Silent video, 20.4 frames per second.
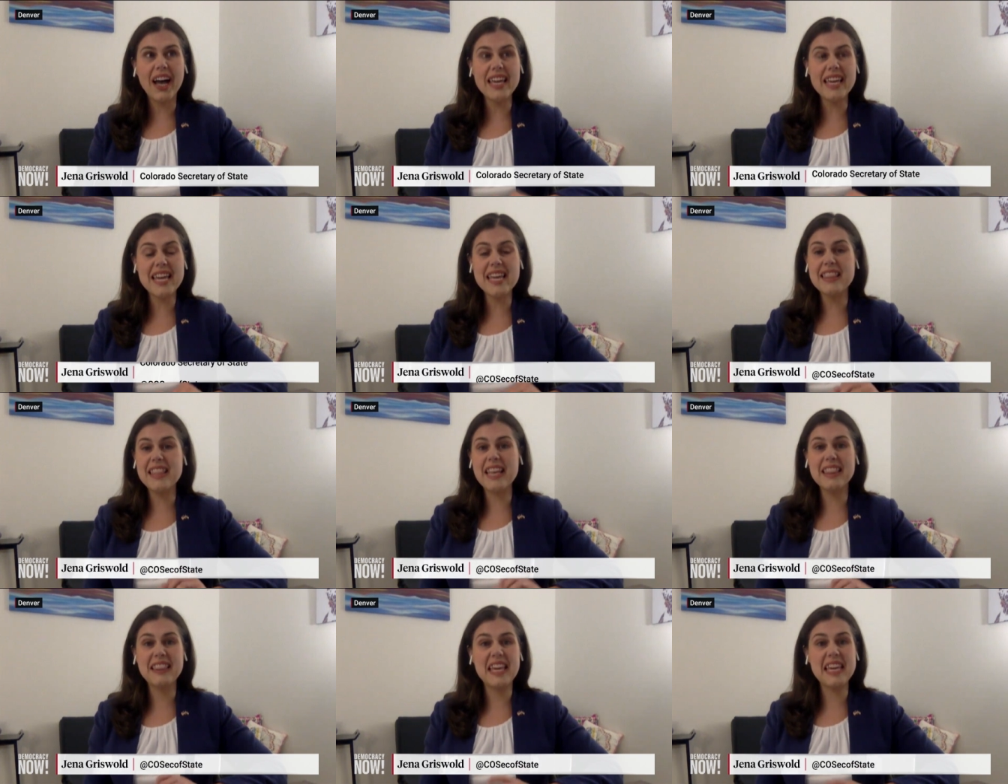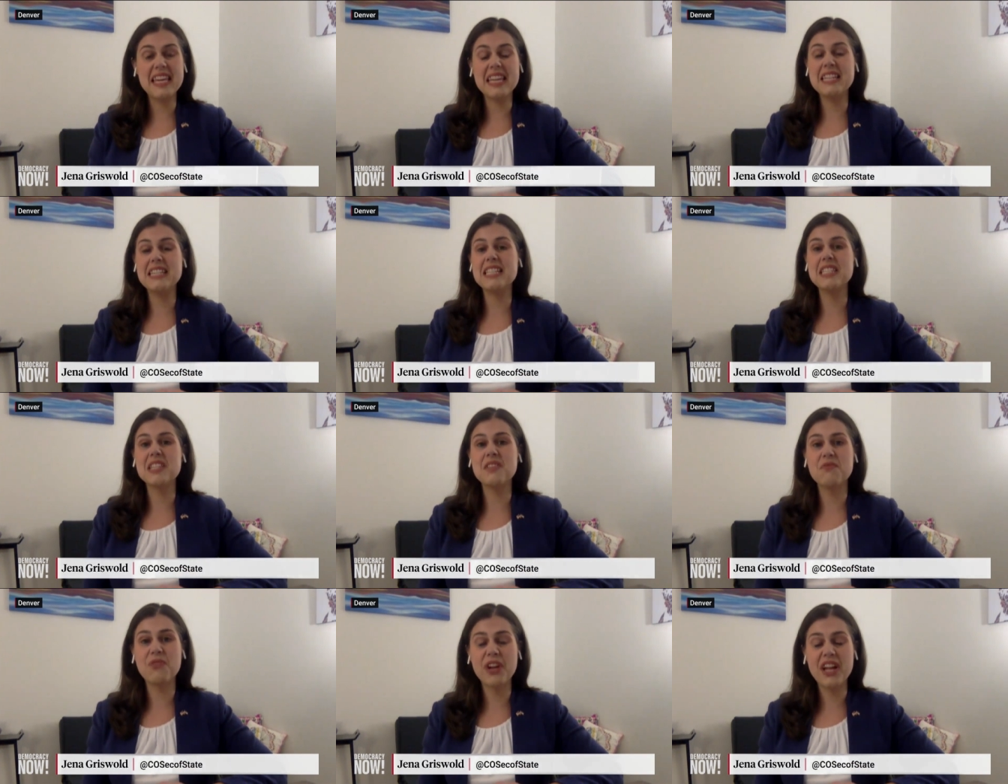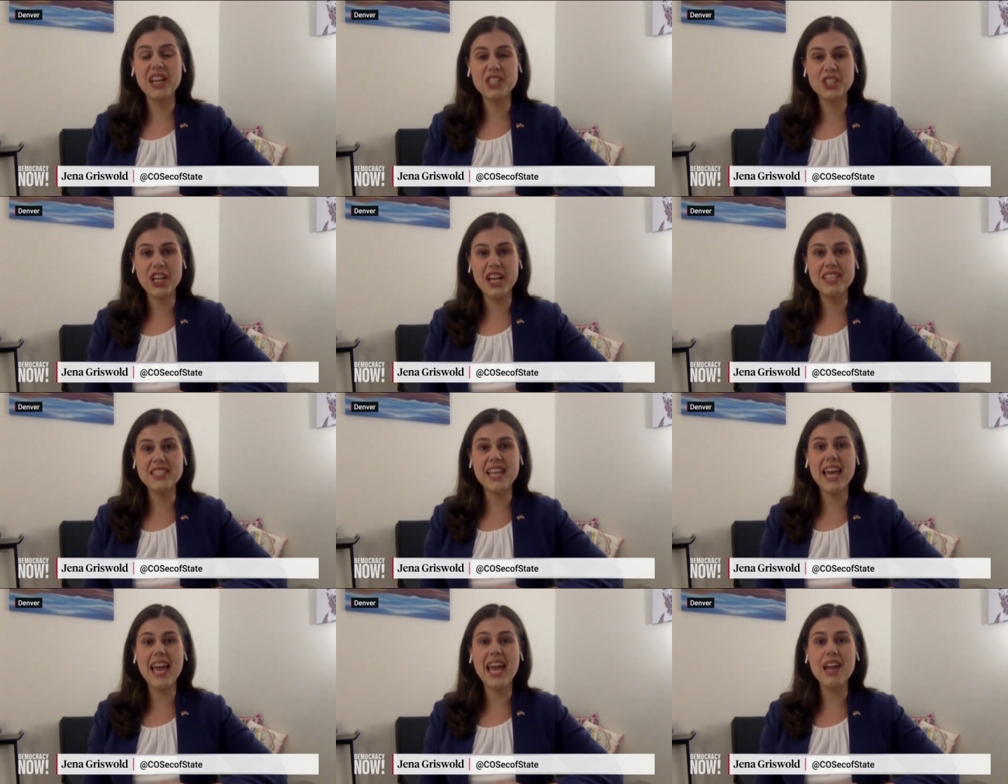uh, and that they can
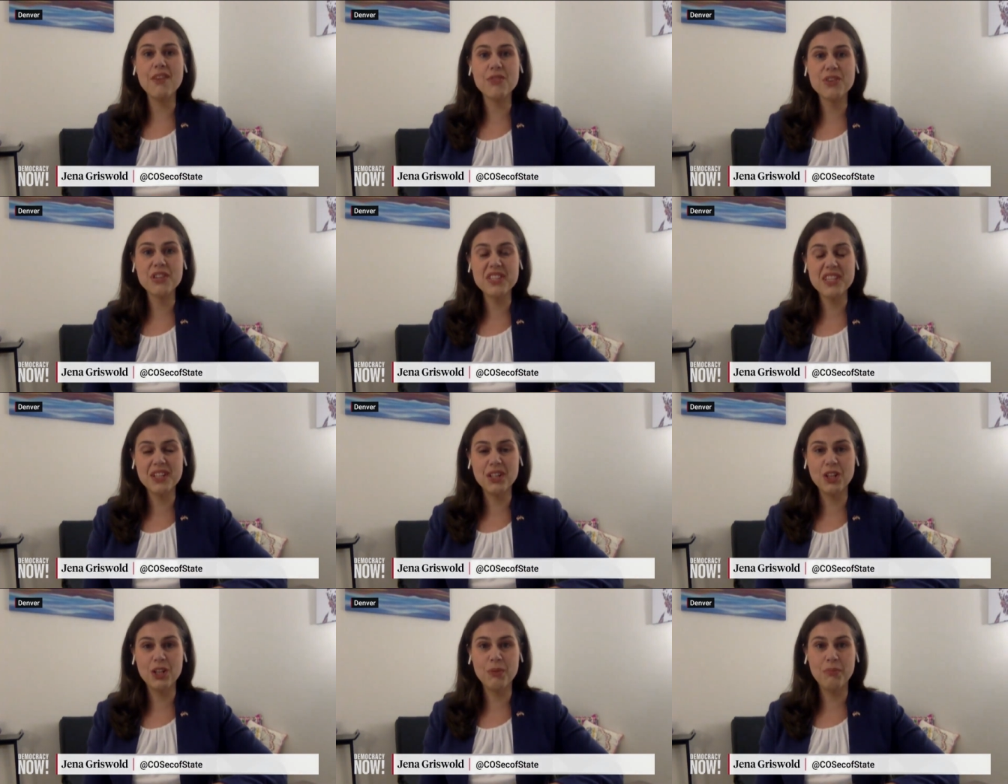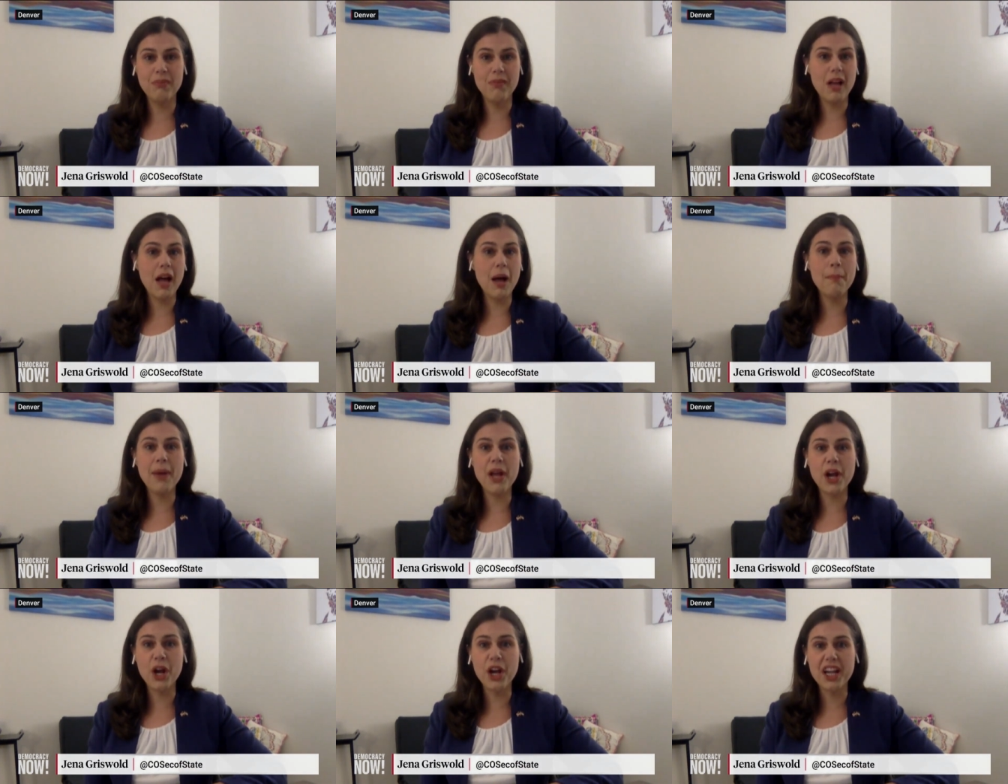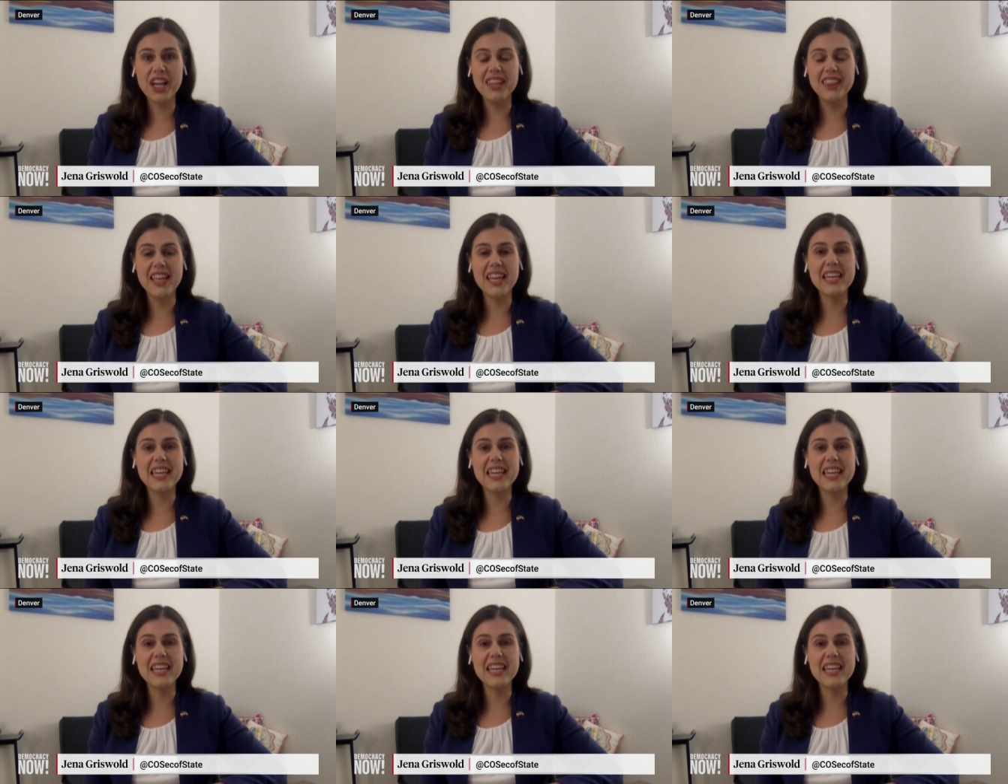disenfranchise every single American.